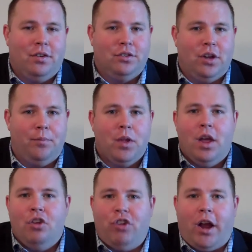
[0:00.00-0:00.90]
So
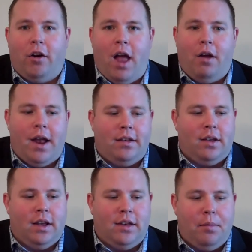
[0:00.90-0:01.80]
check her out
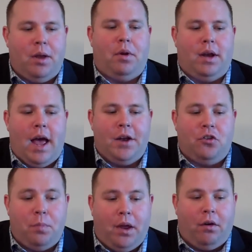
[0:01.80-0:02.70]
at uh,
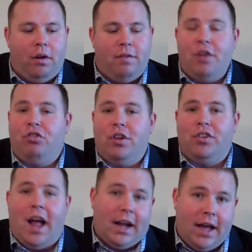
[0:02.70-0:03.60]

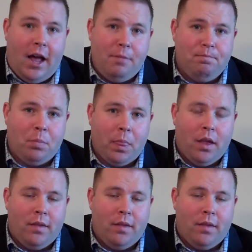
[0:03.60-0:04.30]
www.speakereventions.com.